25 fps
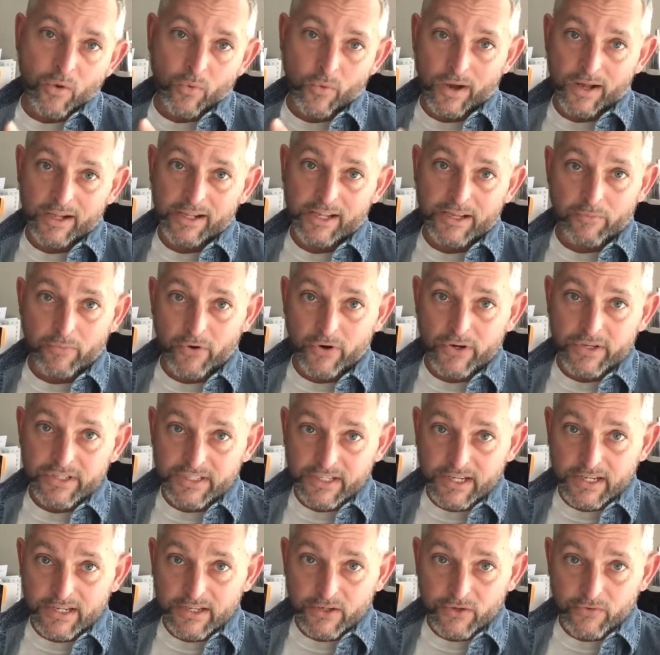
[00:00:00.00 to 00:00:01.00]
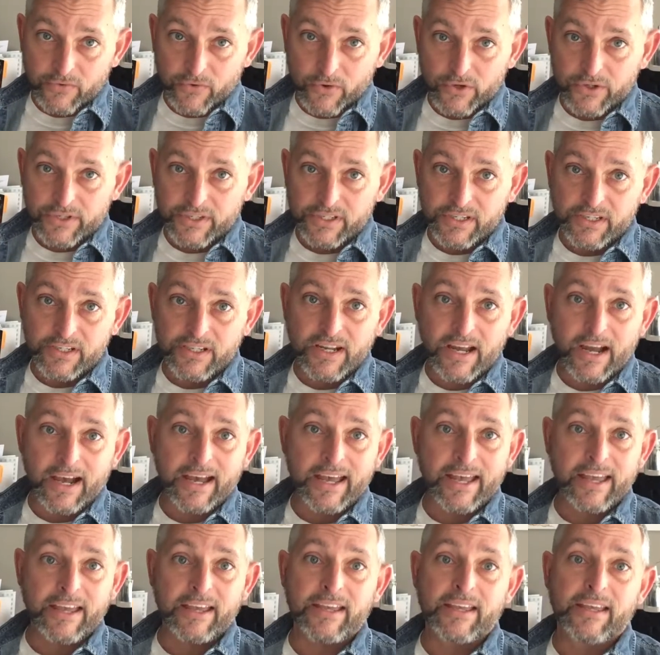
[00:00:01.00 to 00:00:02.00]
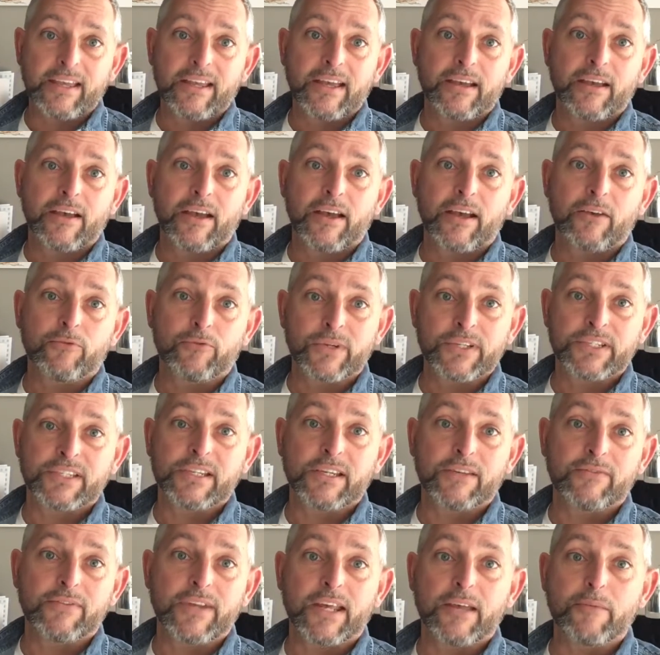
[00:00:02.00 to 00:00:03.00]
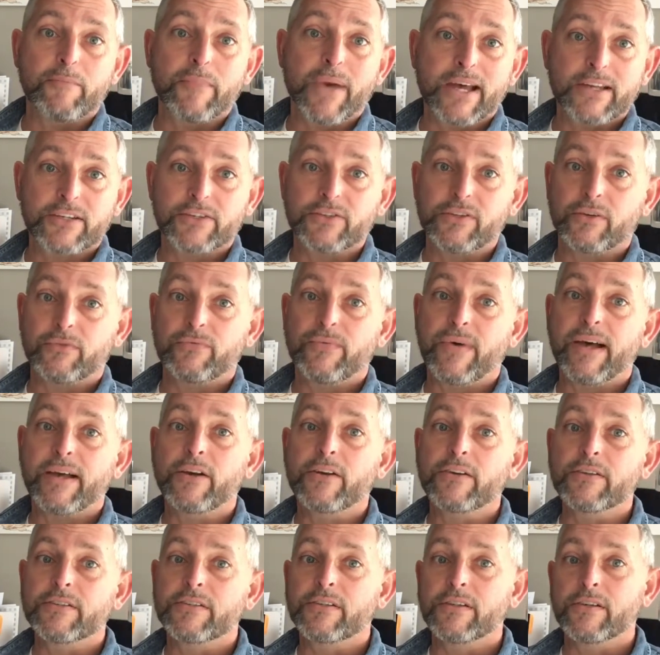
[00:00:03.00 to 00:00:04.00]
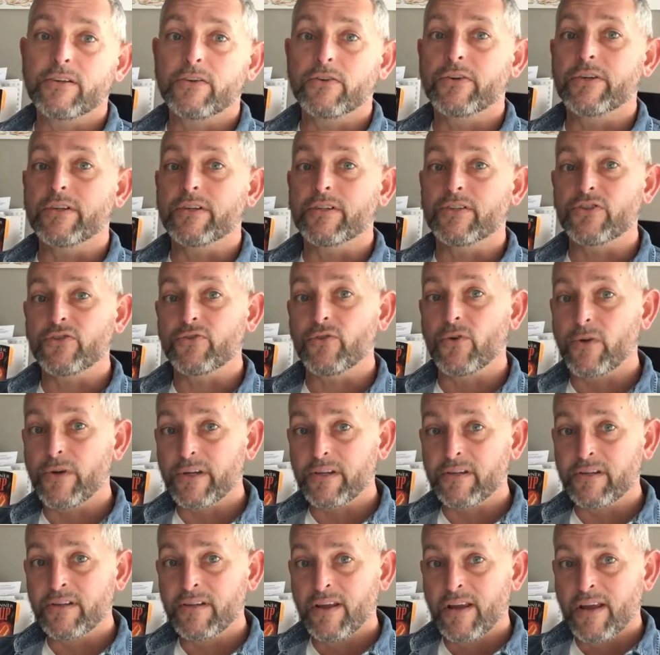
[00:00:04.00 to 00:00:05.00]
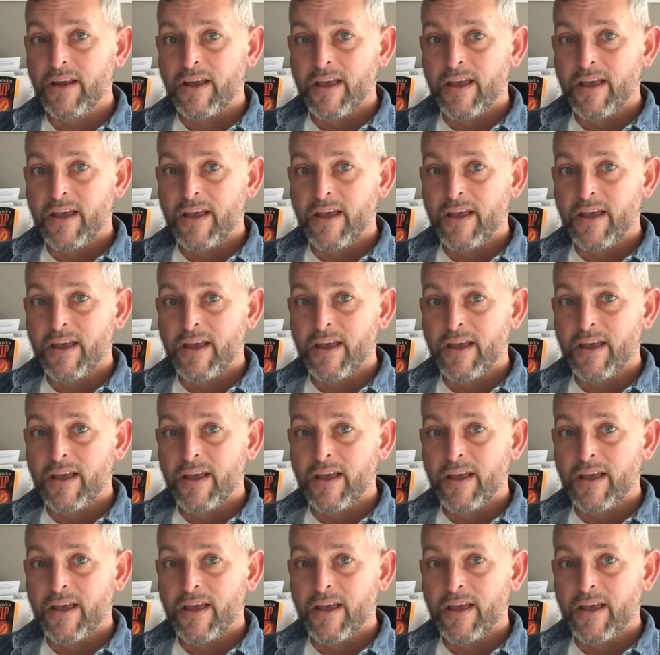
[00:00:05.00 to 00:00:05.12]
While at Murray State University, I received a Bachelor of Fine Arts degree in drawing,